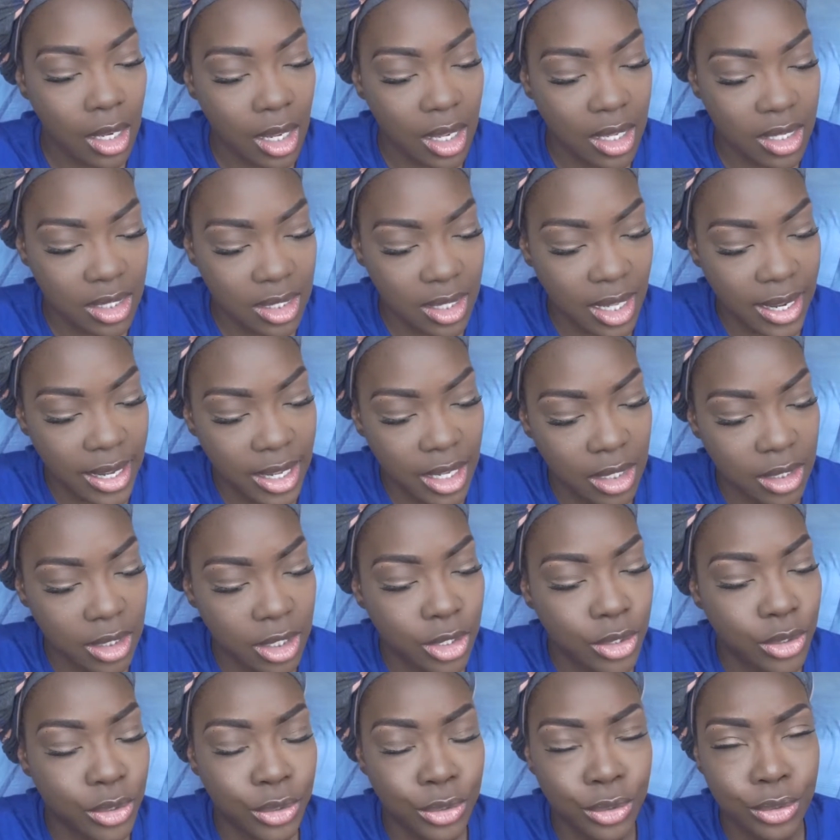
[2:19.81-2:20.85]
it's like a
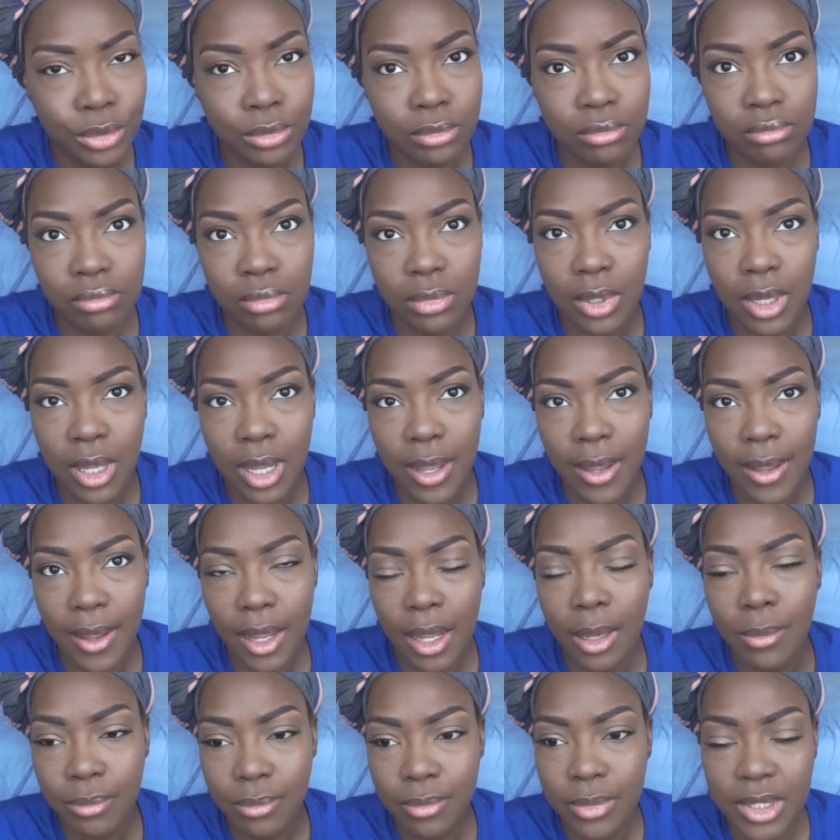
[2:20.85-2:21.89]
little
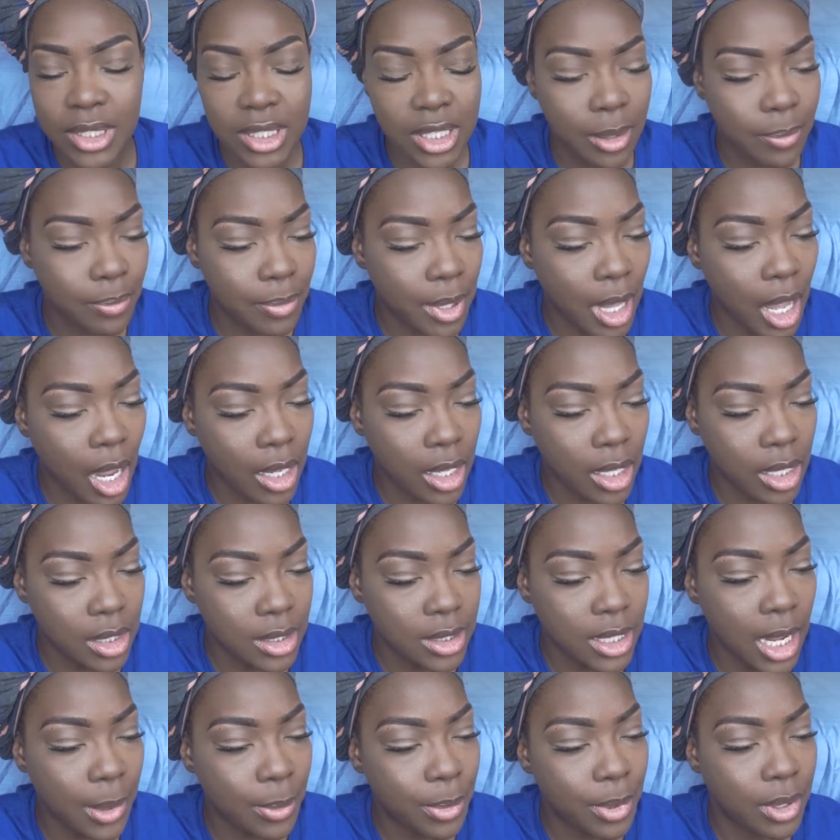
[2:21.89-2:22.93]
Ziploc-y
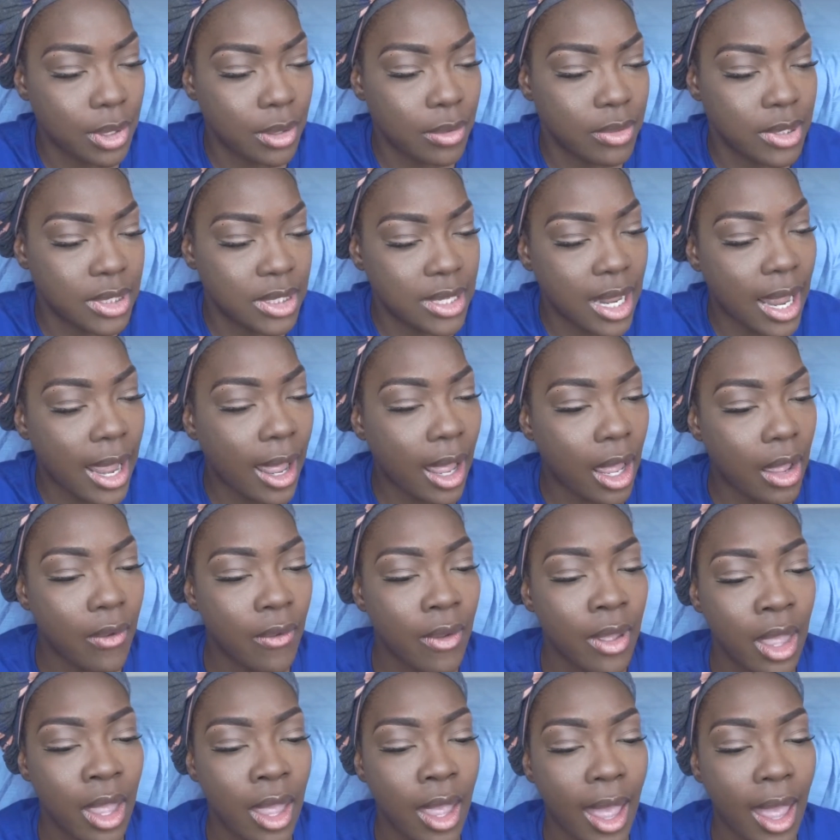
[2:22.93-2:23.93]
type of style.